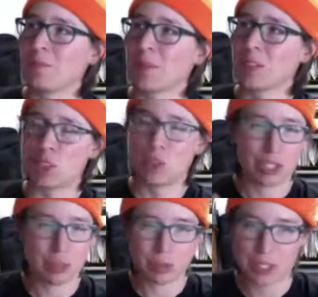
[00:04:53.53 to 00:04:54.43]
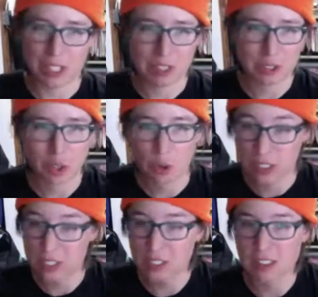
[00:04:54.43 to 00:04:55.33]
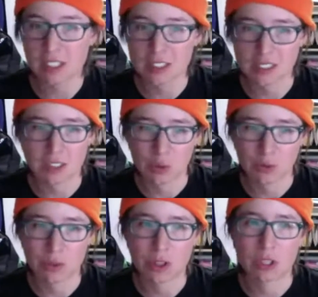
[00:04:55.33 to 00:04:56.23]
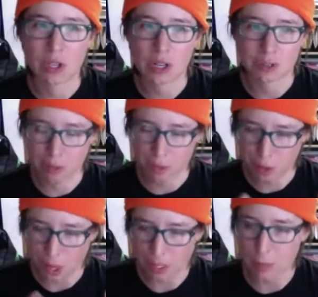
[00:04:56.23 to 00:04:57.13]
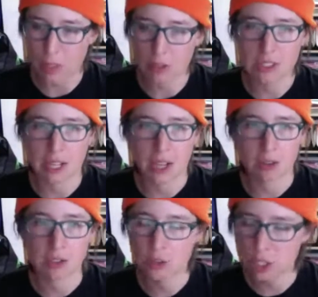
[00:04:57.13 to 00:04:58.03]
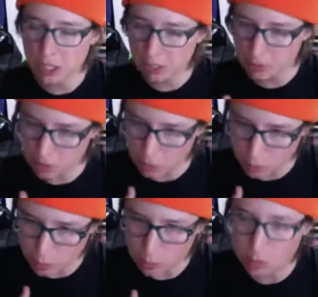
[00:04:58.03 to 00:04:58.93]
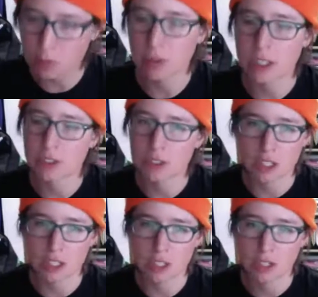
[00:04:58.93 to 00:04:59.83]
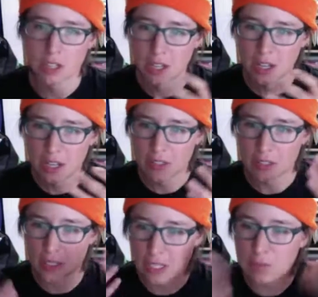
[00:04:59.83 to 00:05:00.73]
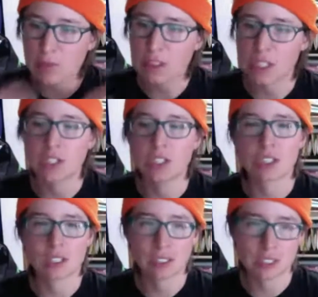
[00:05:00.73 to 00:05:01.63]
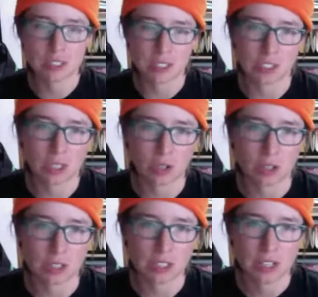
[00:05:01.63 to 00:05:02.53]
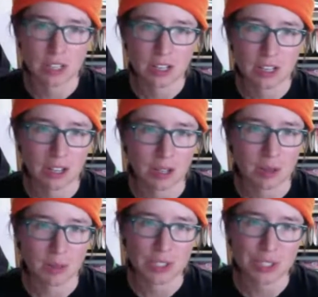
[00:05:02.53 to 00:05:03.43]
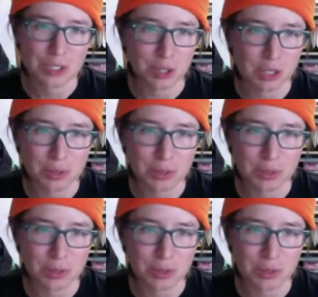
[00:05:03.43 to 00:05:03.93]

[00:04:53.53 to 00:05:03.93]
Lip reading: she was setting the tone, and still does set the tone for a lot of thought about sound. So she gives us this beautiful introduction, this invitation to listening, she calls it, she starts with